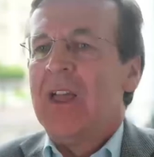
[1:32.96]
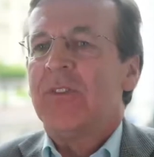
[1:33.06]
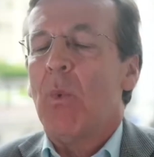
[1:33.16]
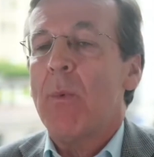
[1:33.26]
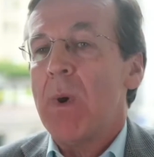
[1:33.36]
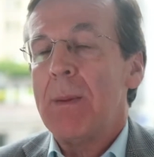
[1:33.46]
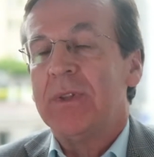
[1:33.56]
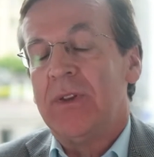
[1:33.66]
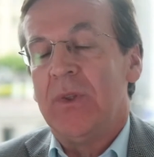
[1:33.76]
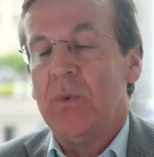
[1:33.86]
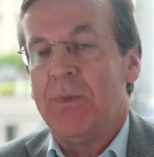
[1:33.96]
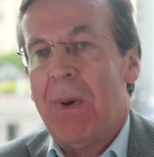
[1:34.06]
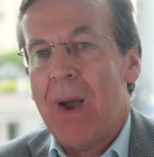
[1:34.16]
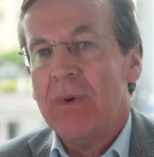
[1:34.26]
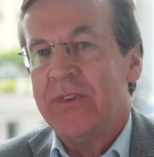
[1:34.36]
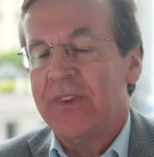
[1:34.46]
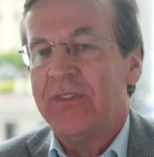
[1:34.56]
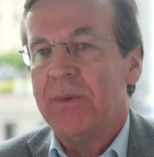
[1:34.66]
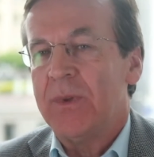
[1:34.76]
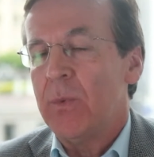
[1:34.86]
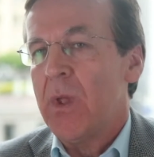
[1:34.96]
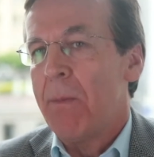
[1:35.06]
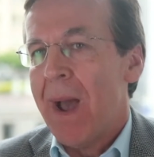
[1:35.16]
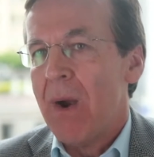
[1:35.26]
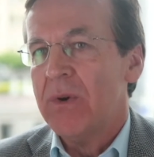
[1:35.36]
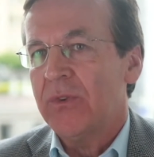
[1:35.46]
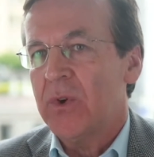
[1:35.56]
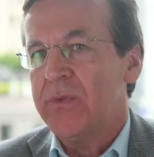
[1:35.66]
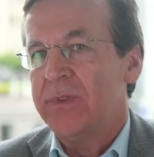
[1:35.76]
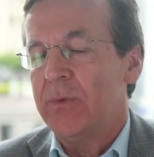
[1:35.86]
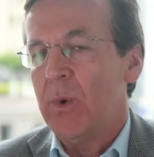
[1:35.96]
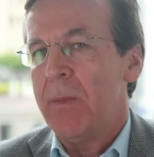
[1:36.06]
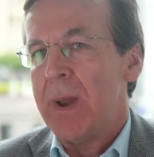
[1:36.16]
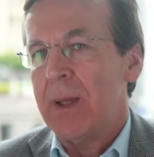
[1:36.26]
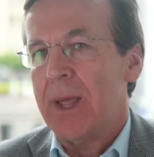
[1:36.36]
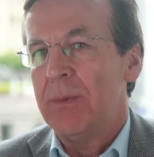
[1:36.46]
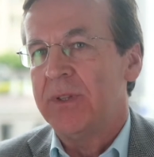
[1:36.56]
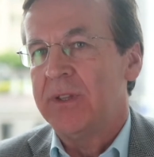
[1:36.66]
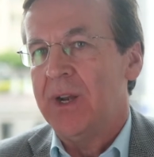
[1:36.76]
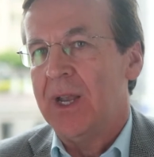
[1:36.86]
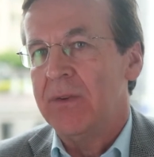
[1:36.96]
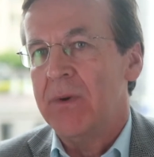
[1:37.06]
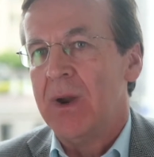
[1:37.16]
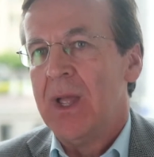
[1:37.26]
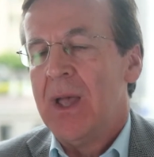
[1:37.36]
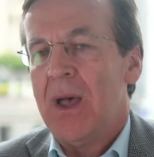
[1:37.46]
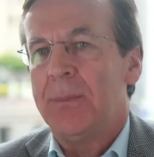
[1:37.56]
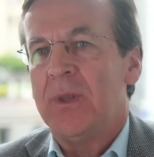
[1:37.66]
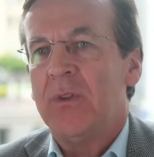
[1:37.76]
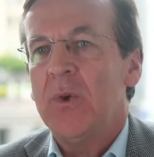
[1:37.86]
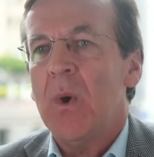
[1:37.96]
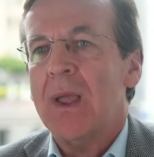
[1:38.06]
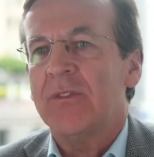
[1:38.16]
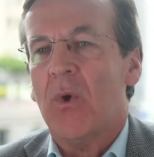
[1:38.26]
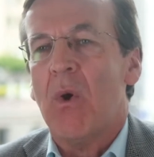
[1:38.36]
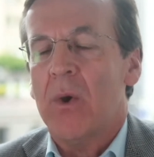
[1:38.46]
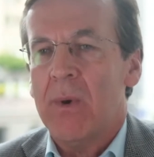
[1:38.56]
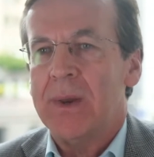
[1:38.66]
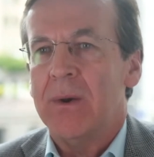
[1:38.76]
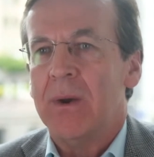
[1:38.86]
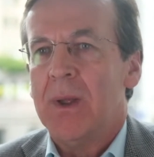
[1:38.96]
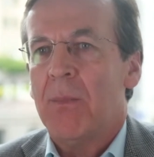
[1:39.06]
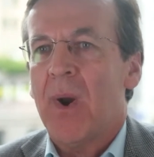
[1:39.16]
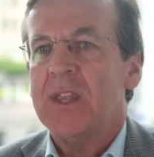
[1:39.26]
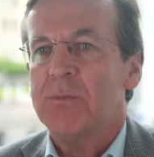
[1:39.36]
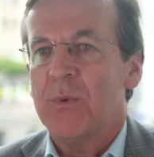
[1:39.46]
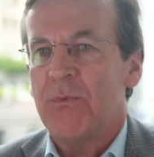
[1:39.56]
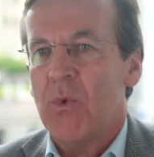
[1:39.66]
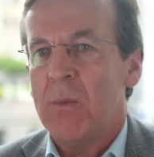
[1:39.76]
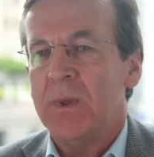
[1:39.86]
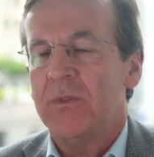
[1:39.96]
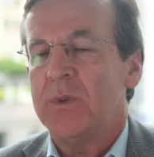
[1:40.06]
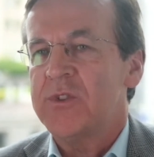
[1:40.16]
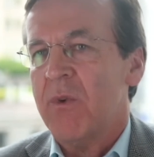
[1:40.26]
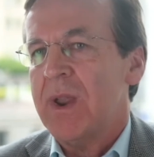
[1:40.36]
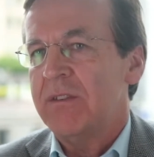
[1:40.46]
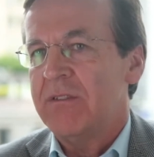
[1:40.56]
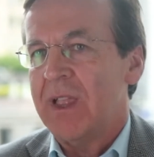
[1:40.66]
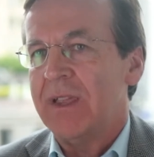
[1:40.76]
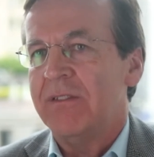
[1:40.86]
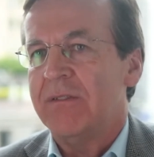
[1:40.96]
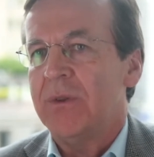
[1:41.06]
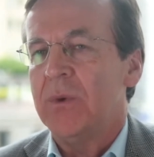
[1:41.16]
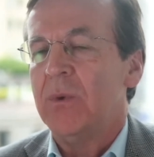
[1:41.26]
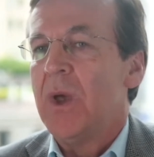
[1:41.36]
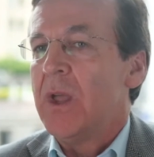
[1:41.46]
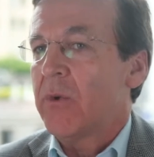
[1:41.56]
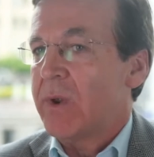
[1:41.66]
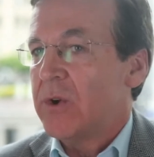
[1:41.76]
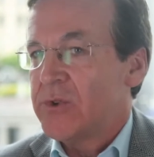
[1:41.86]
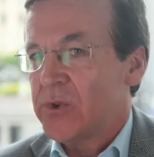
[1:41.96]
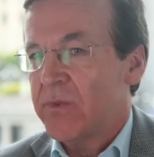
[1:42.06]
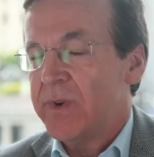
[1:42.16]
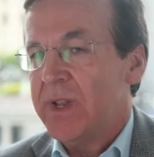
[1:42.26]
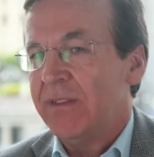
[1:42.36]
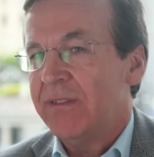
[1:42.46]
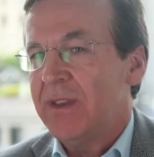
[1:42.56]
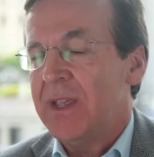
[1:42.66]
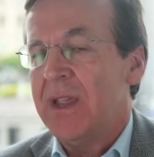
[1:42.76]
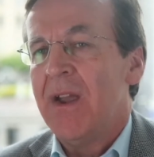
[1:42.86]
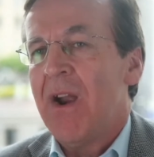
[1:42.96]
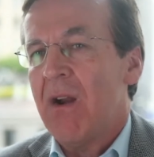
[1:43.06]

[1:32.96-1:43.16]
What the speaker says: So what we're able to do with Power Systems and with our Power servers is we'll be able to deliver up to 2x or greater price performance, which translates to greater server density.